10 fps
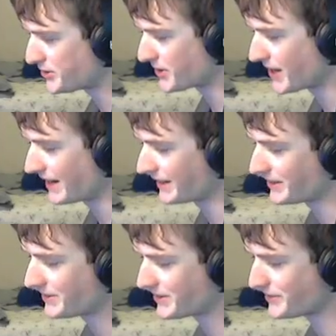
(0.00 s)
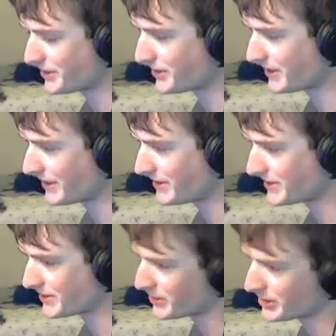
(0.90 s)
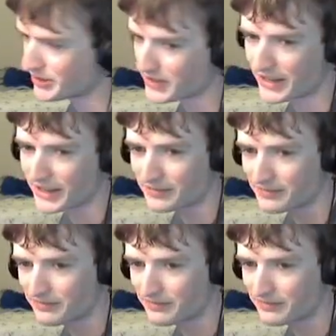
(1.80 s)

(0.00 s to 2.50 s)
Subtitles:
your eye to figure it out. So we're gonna do that again.